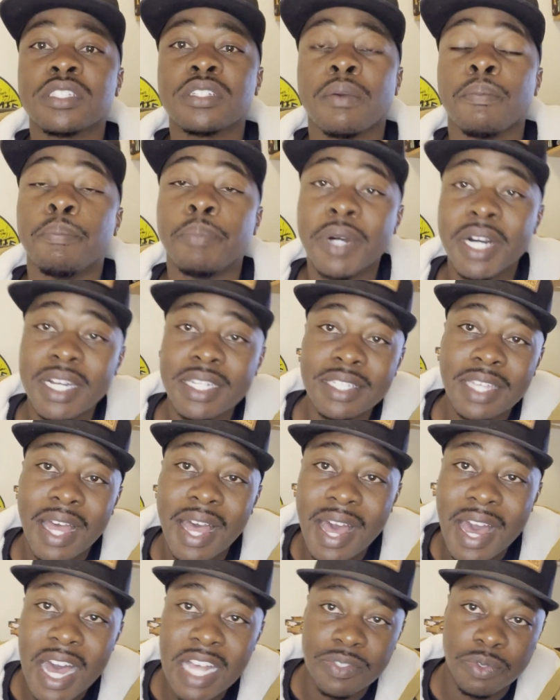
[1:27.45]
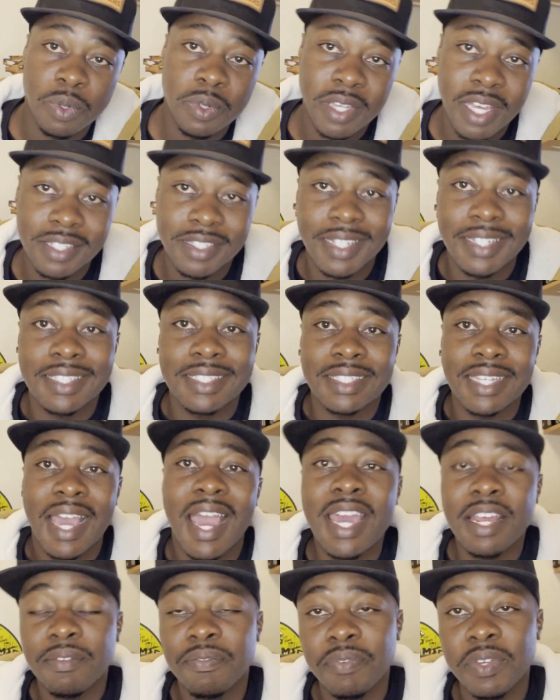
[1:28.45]
but the odds for you to catch a
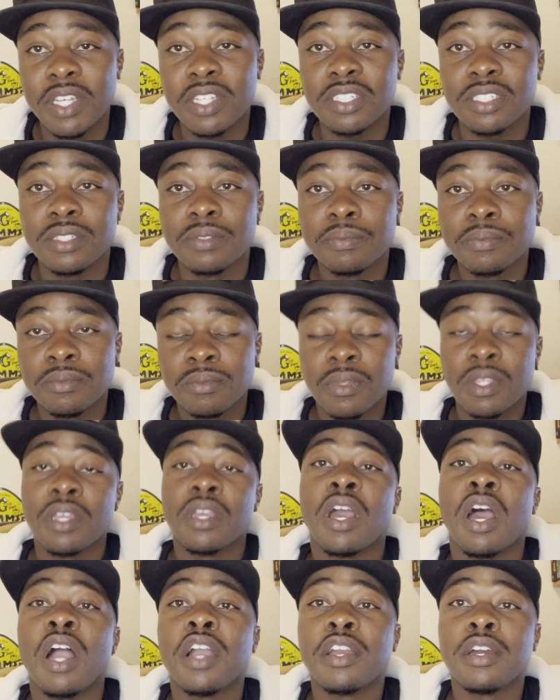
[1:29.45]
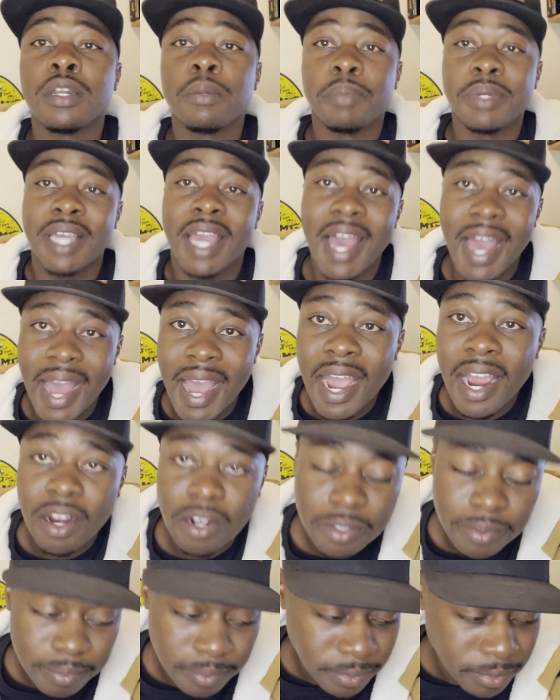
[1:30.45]
giant fish are going to be
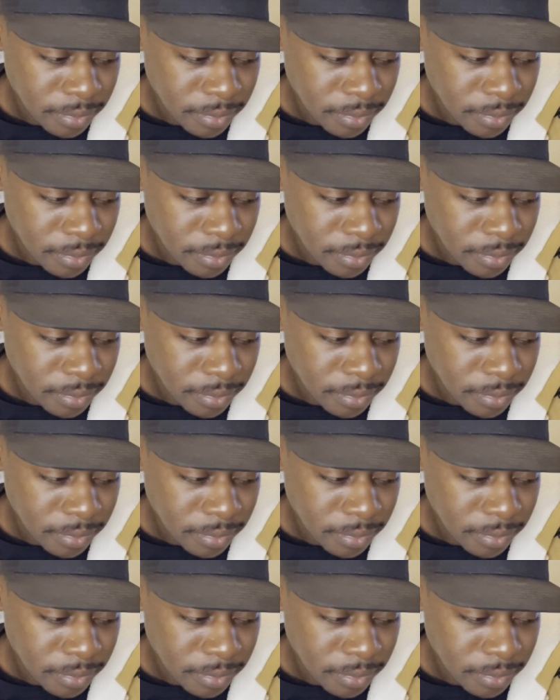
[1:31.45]
higher.